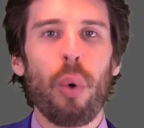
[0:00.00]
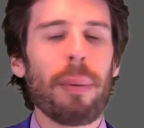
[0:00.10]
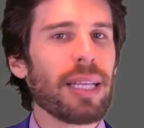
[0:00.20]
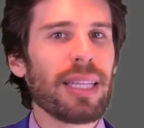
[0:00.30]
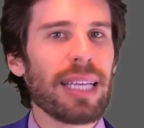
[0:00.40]
What
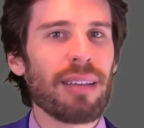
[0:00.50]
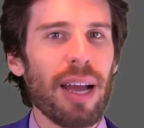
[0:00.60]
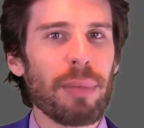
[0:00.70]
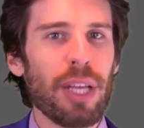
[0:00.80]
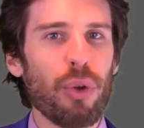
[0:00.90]
about that
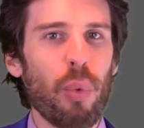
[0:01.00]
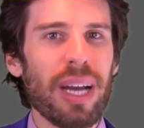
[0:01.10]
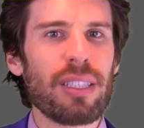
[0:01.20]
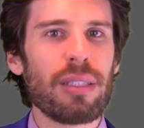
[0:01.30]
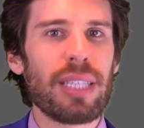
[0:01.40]
time that you
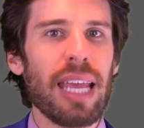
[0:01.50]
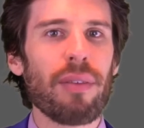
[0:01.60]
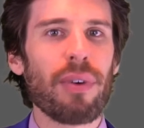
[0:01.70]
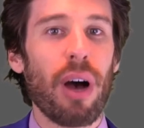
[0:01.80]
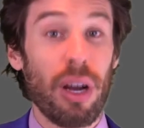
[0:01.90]
want to
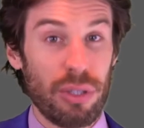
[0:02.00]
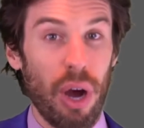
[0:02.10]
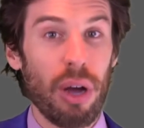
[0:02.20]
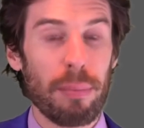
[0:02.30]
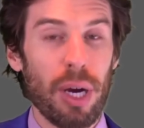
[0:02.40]
save a
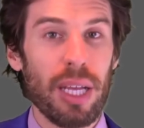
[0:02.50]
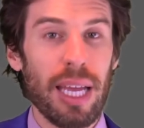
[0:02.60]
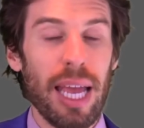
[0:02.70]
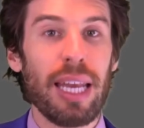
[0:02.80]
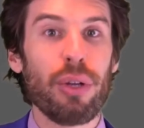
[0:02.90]
ton of
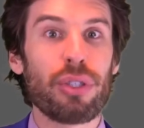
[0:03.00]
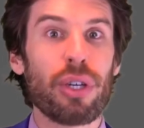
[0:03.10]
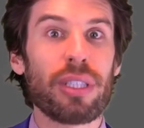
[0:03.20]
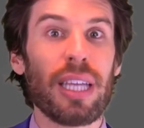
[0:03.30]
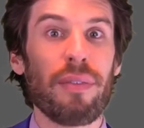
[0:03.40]
money, and then you
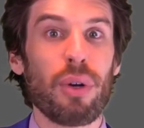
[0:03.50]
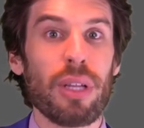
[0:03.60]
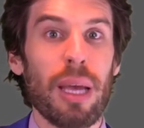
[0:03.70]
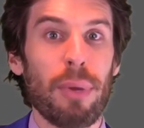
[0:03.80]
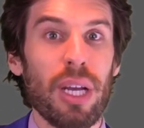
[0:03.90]
start saving all
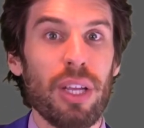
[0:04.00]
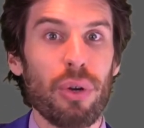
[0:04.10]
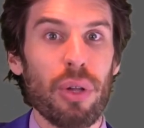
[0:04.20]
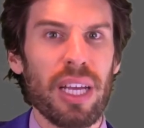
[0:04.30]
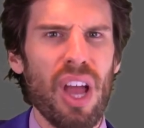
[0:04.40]
that money, and
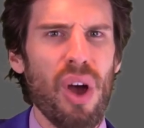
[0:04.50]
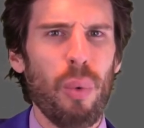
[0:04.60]
you're like,